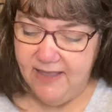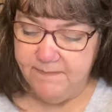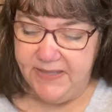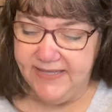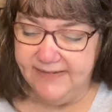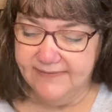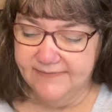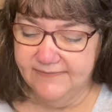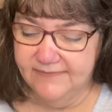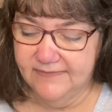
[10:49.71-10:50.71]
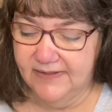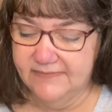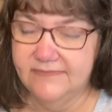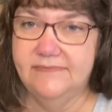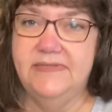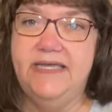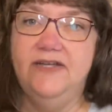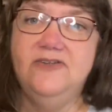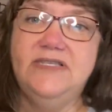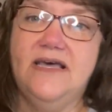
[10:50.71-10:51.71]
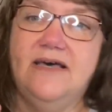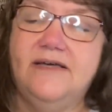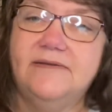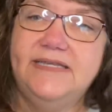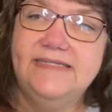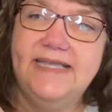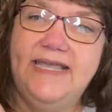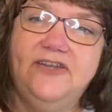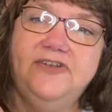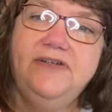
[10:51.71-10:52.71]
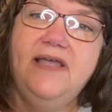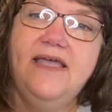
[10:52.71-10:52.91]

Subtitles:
But here's a container.